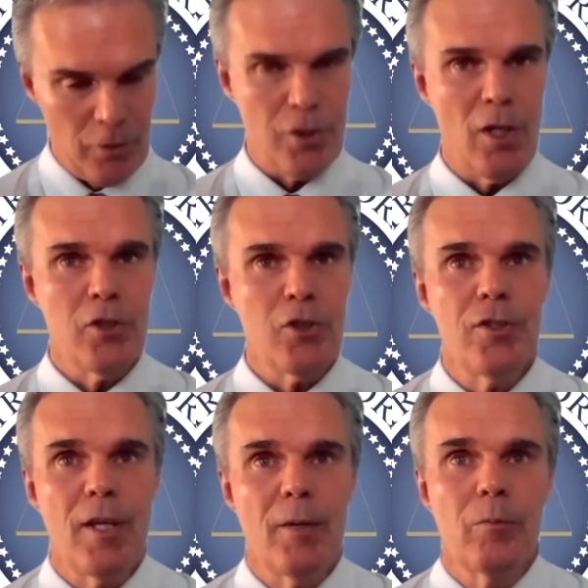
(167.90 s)

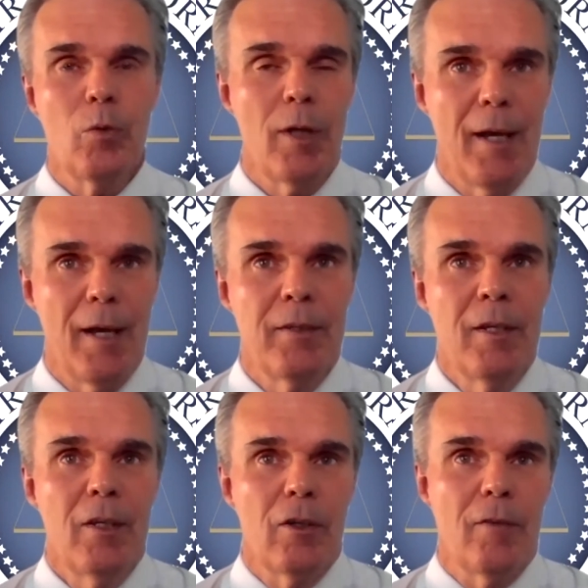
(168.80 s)
discussions that were had,
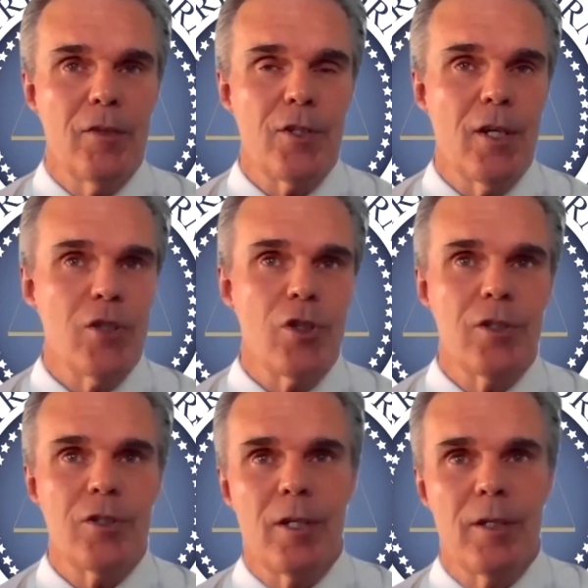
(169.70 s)

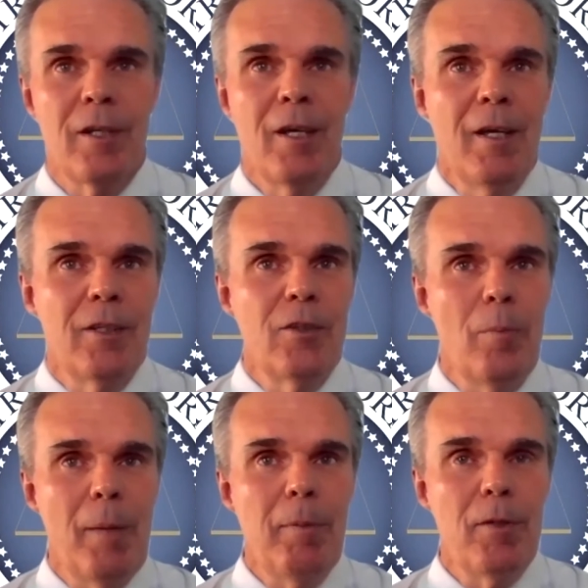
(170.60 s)
conversations, and
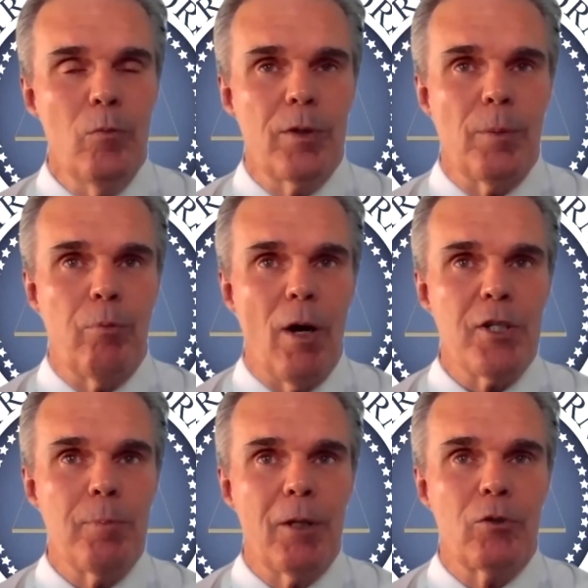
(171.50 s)
maybe with the
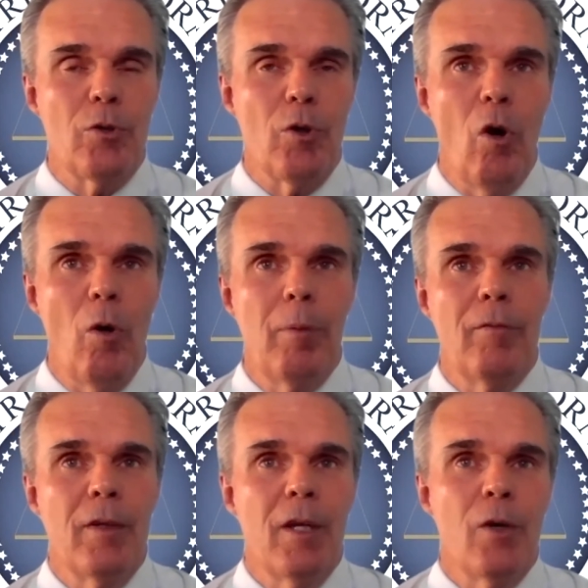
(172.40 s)
prospect of the hope
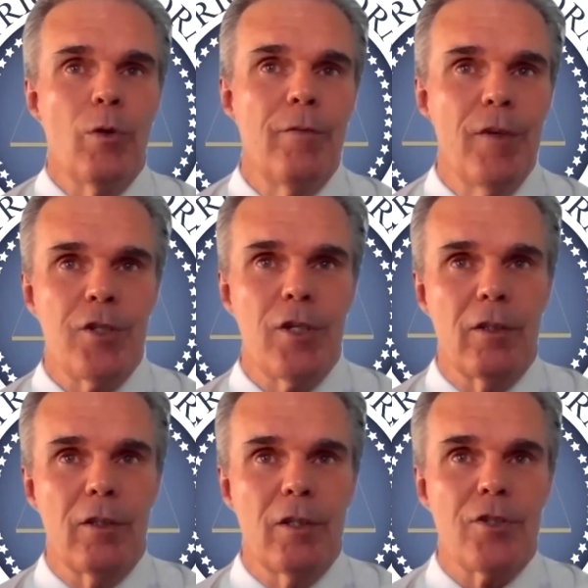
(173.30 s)
of
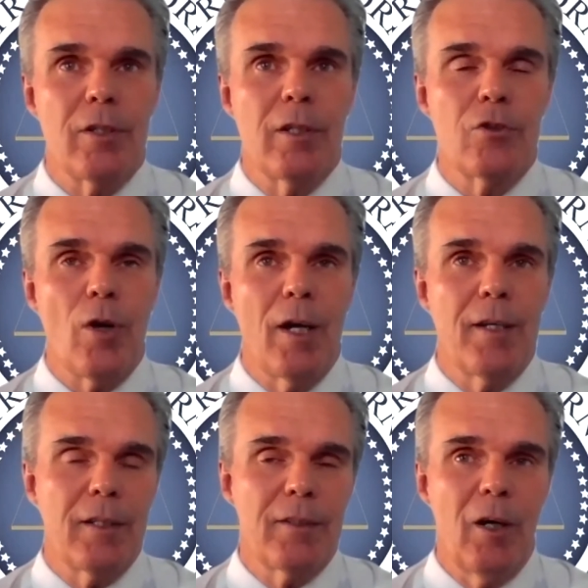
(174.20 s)
revisiting this and trying
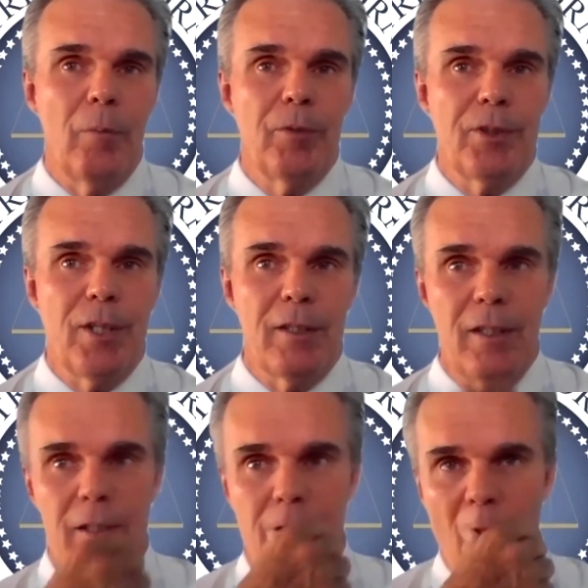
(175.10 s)
to get the help that they
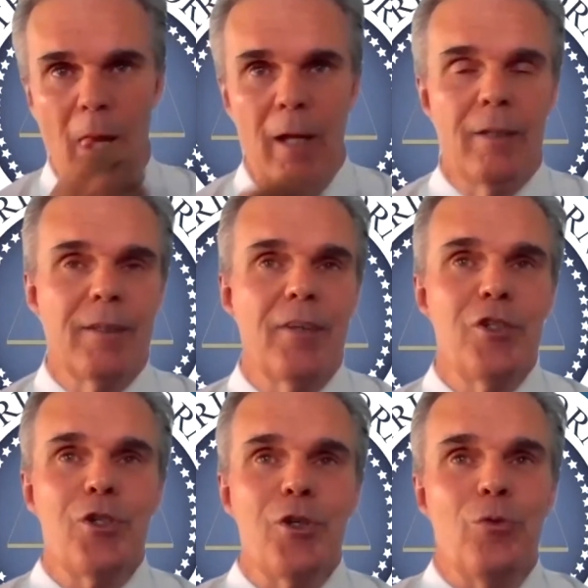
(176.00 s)
needed. Now,
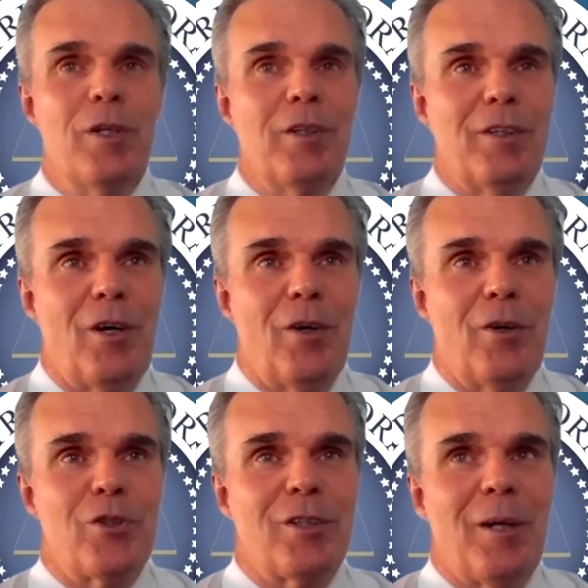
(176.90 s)
these are real
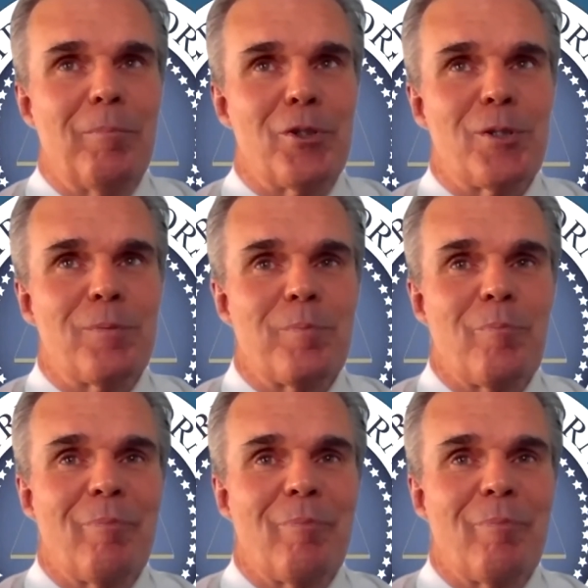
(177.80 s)
encouraging numbers.